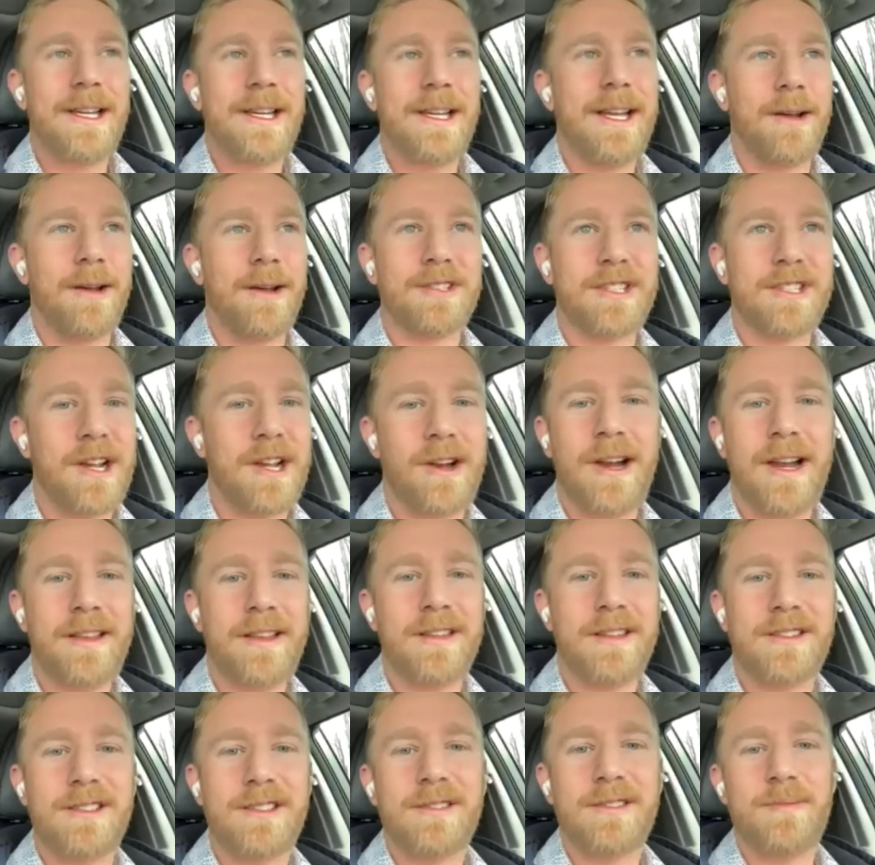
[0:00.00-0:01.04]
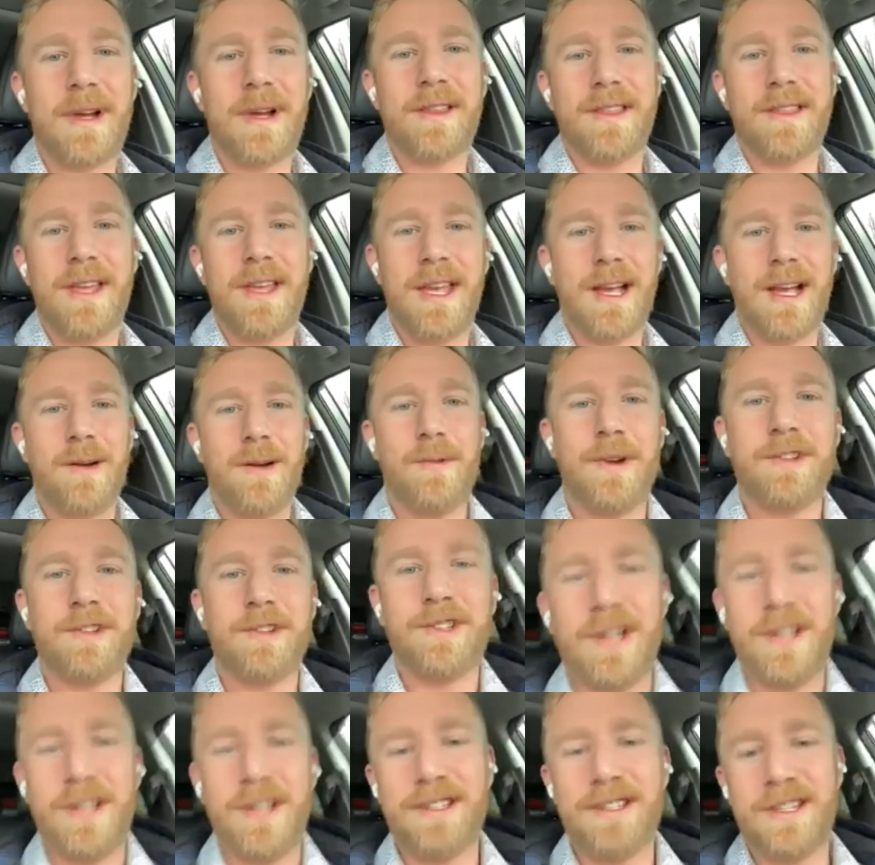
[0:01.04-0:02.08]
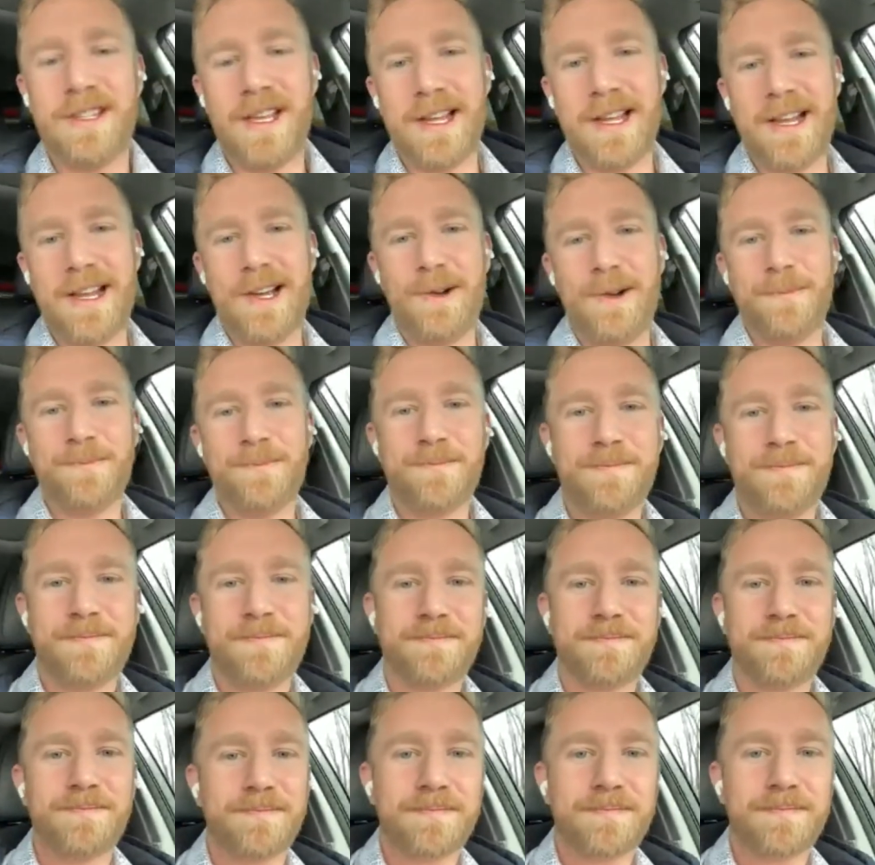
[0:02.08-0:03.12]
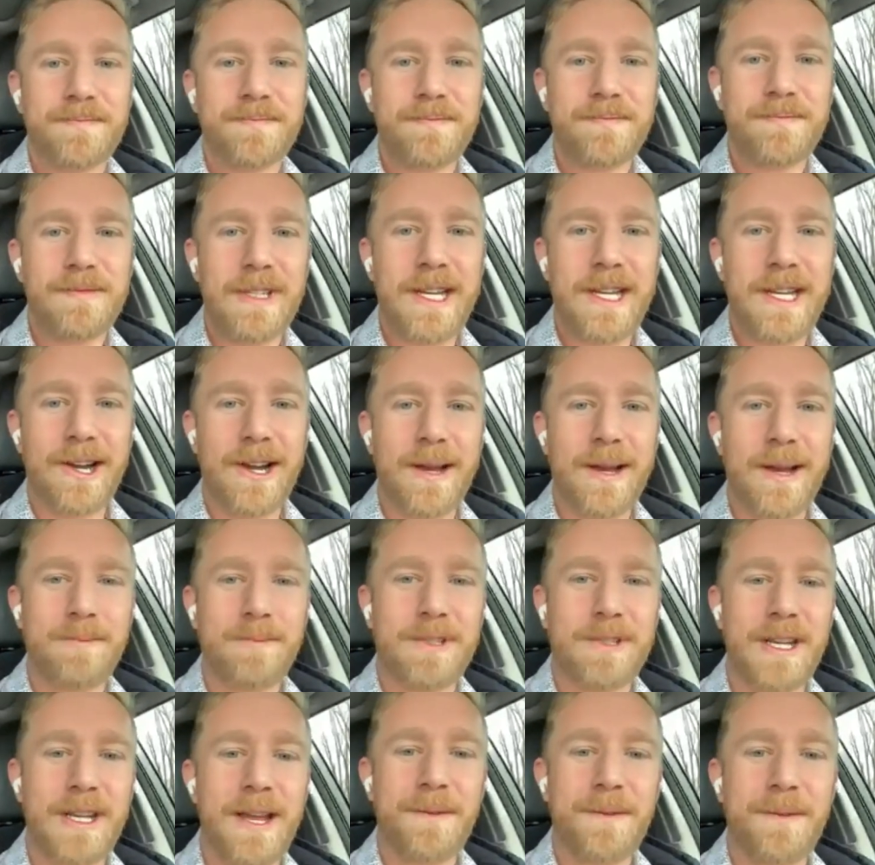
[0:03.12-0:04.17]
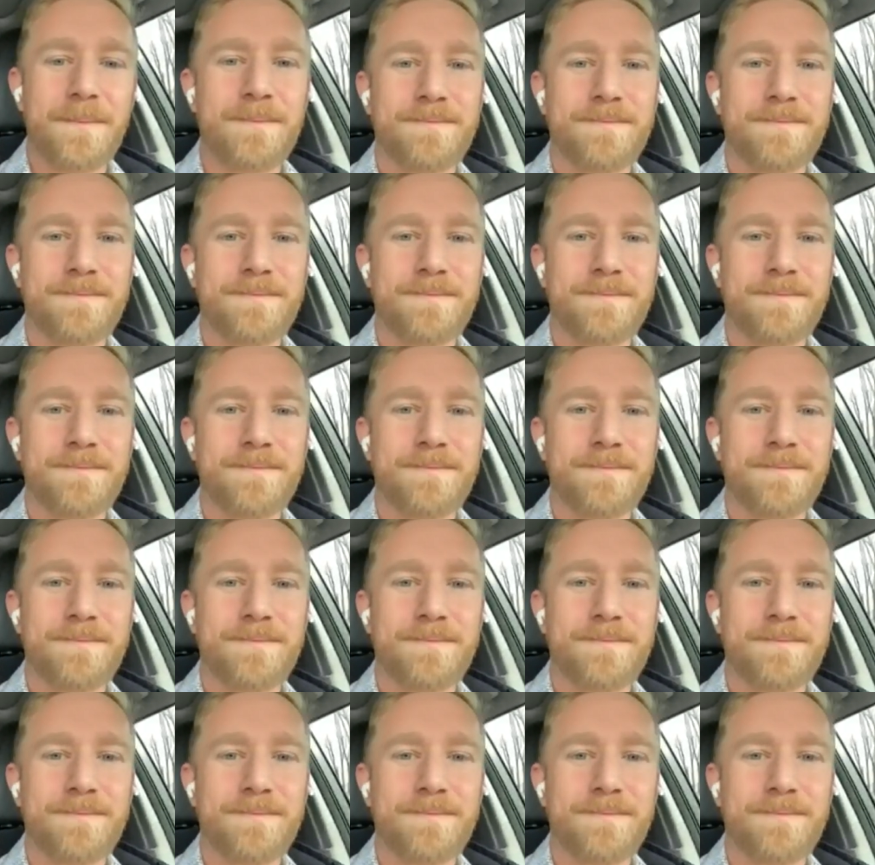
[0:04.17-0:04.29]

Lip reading: and I was like, all right, this is my thing. I want to try this thing out. Here I am today.